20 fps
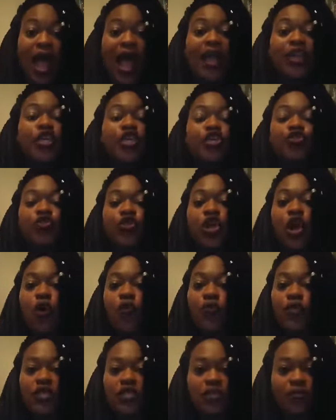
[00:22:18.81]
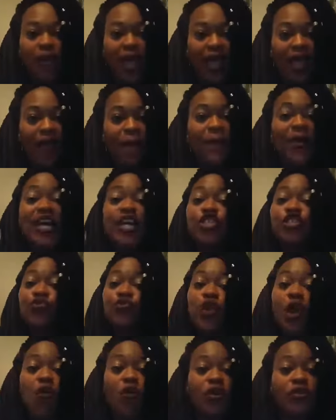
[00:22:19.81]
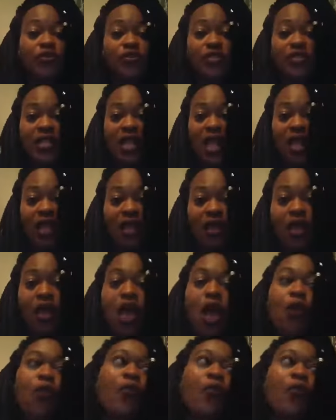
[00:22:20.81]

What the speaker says: I need you to go this way, because you don't understand.